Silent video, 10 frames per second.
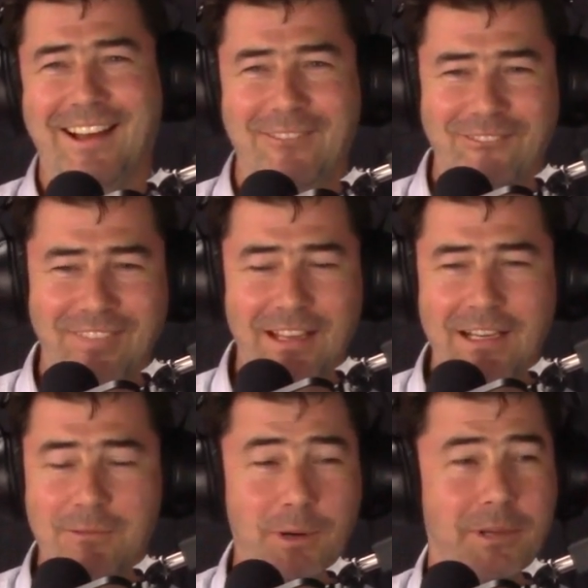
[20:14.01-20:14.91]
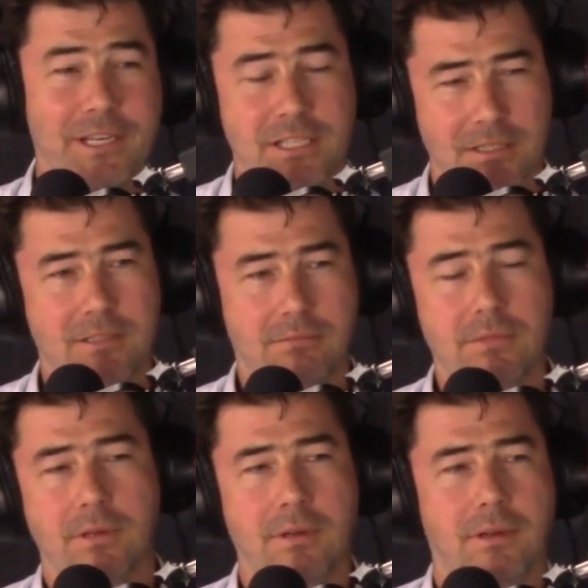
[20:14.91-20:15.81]
um, probably because I
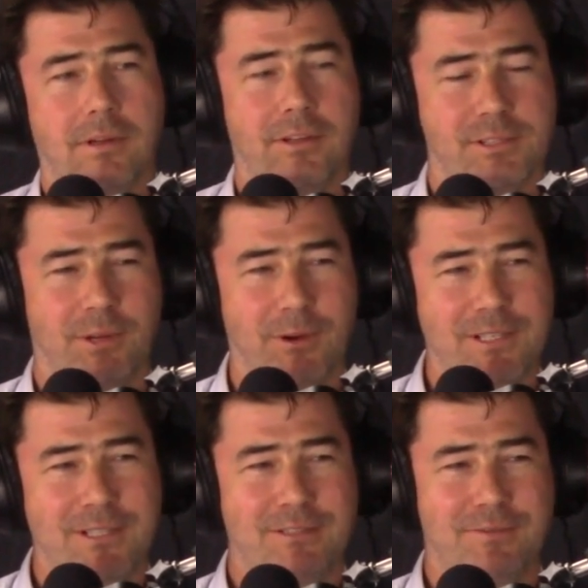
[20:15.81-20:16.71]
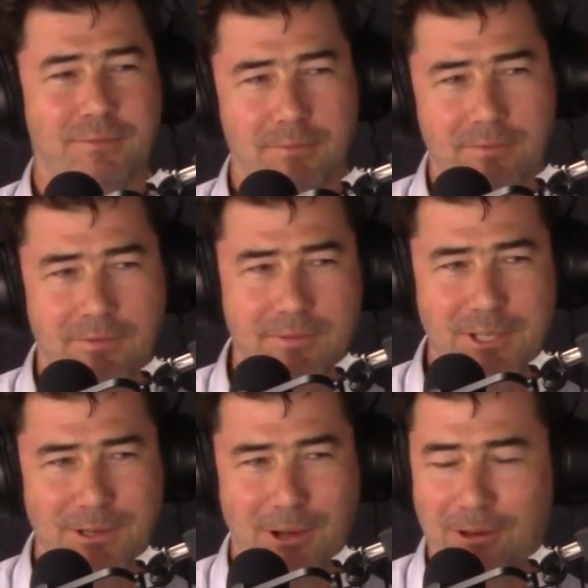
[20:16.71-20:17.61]
answer my questions
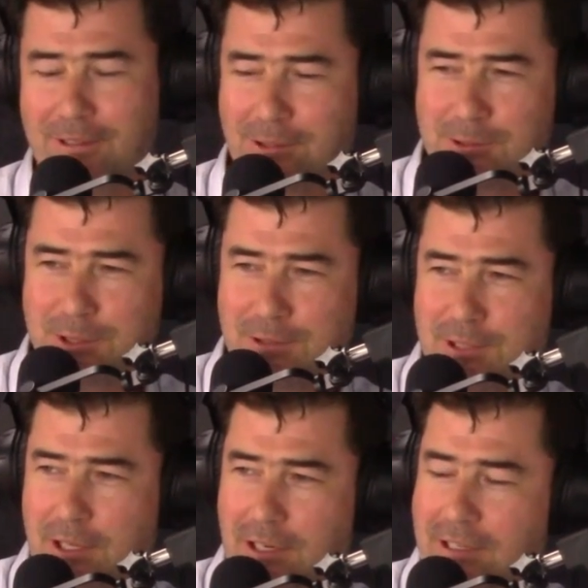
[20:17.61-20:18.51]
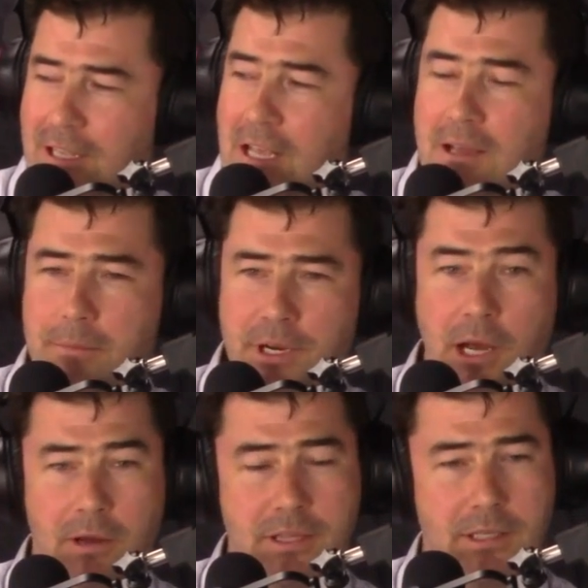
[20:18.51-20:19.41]
too long or too slowly. but
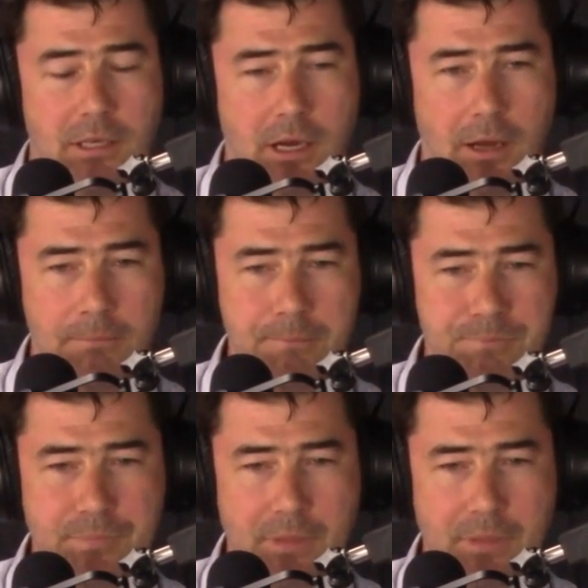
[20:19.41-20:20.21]
no, I think um,